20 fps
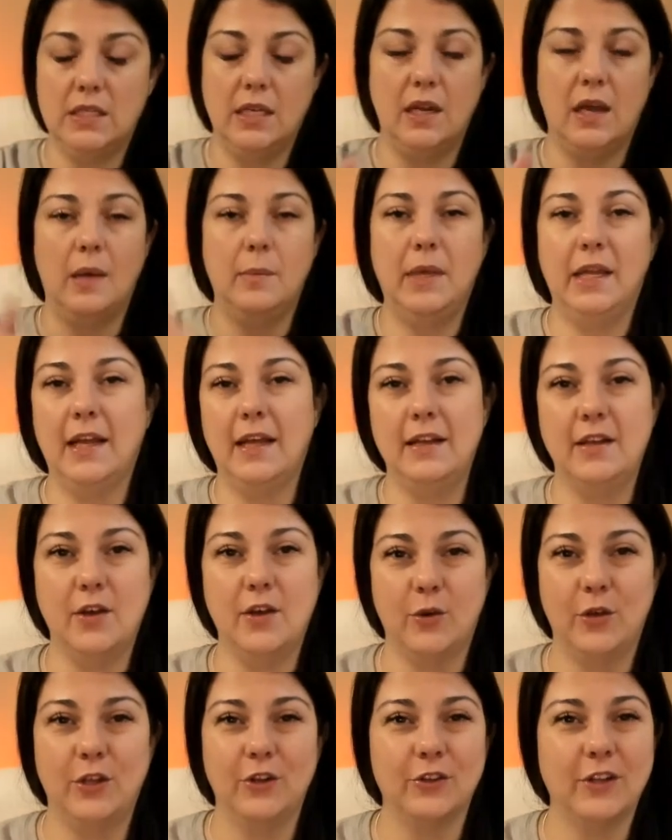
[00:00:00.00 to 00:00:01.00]
And I mean, I
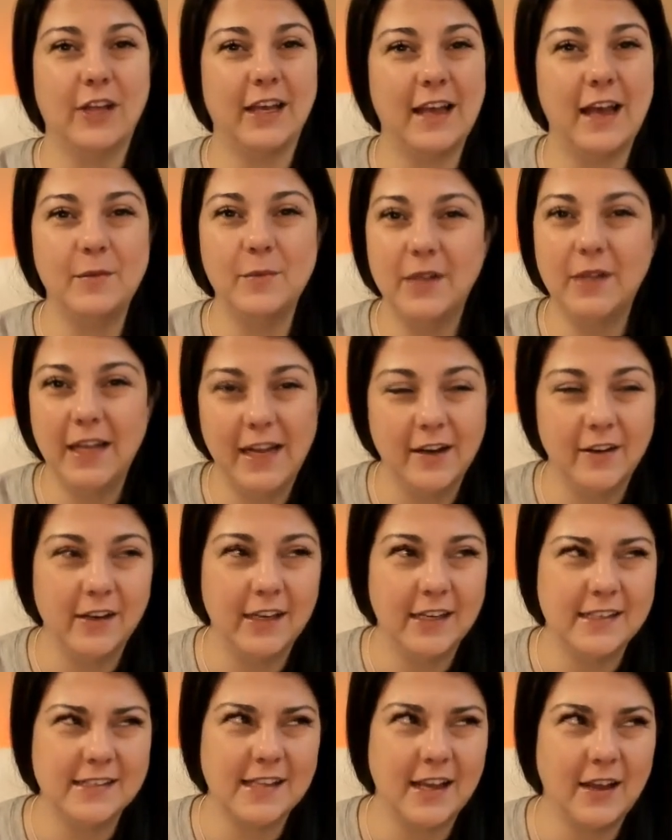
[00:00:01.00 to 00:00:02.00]
know you're like, I'm an Aries.